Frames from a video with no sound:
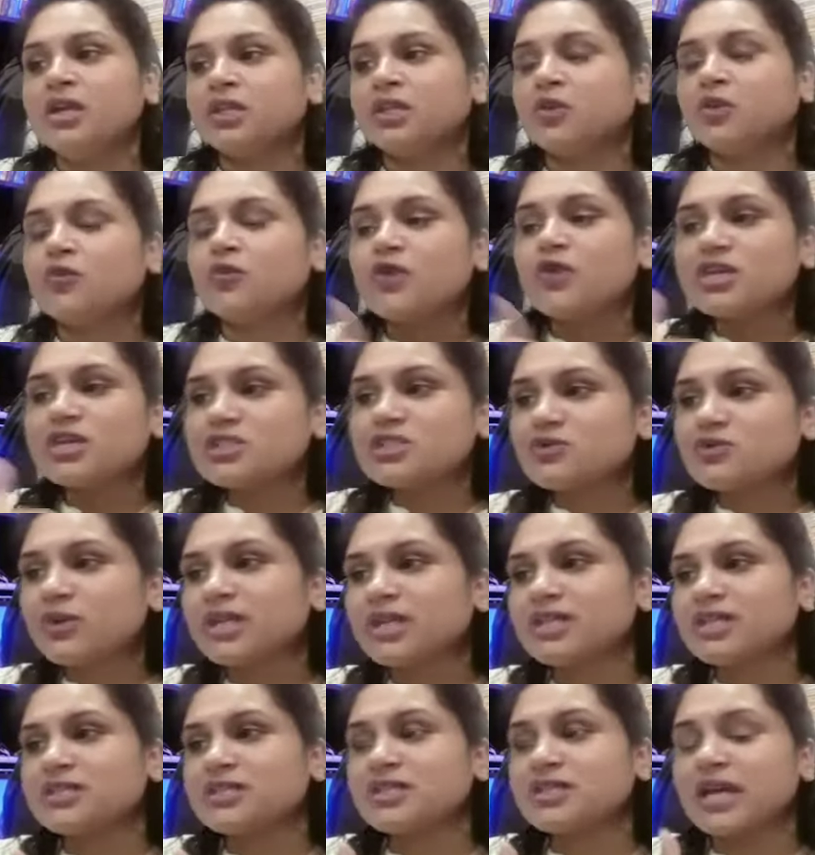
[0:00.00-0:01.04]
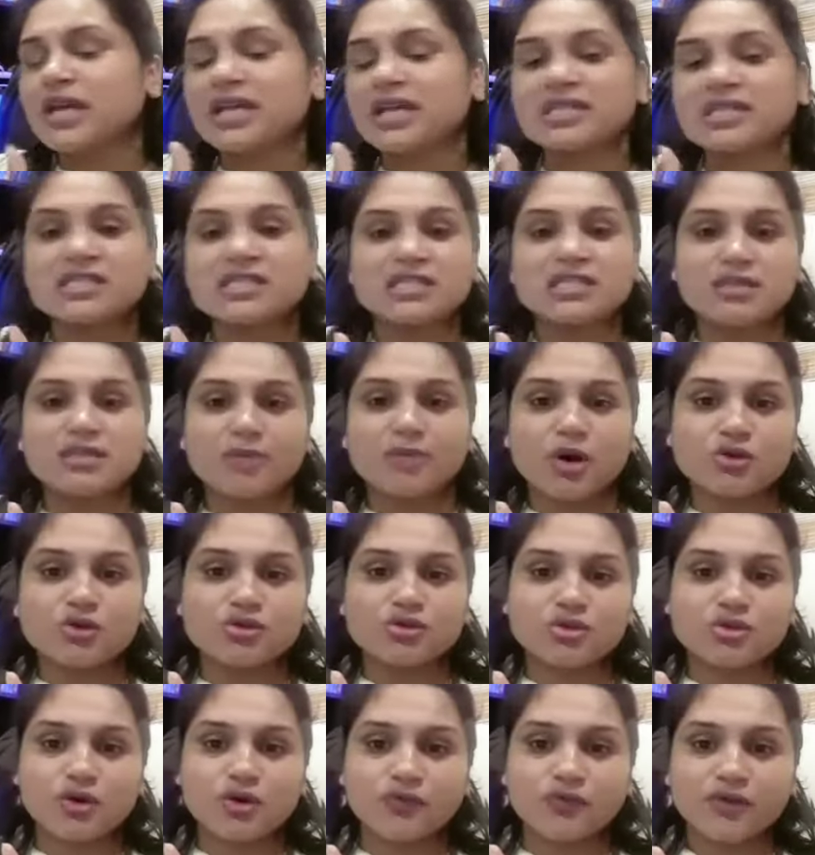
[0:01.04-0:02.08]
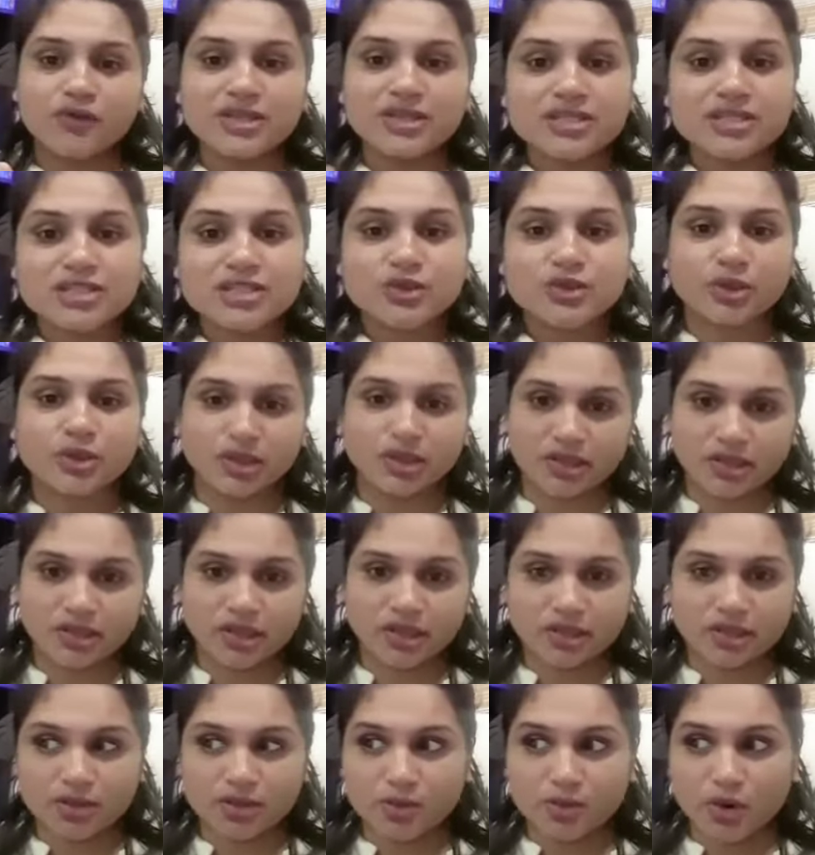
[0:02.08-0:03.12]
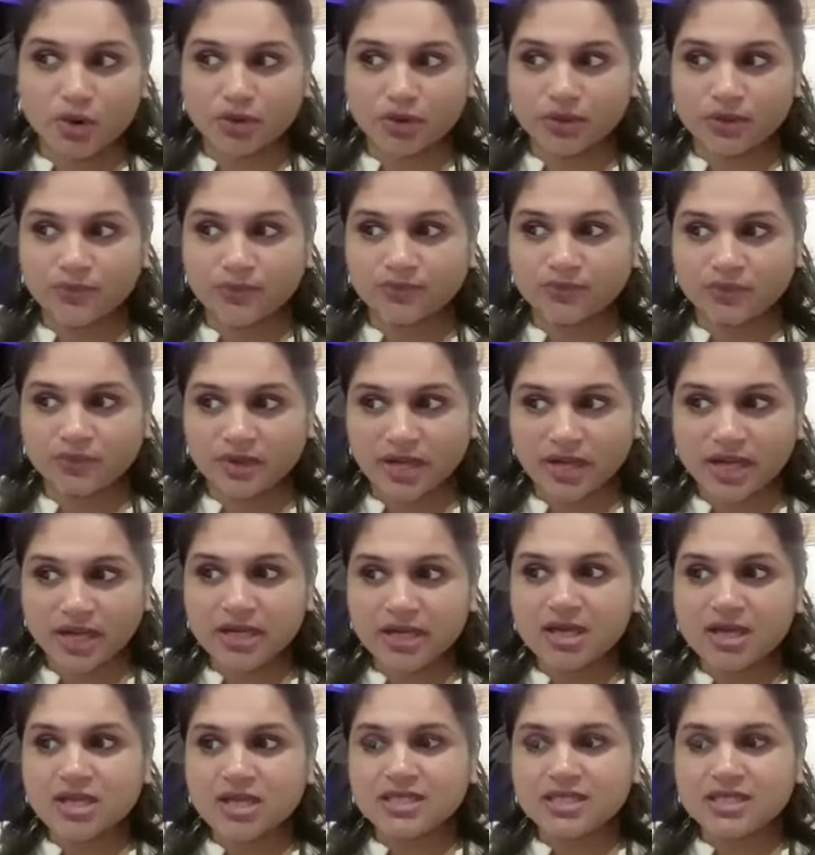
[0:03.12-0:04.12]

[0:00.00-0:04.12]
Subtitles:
the first one is the excess amount of insulin in the body, right?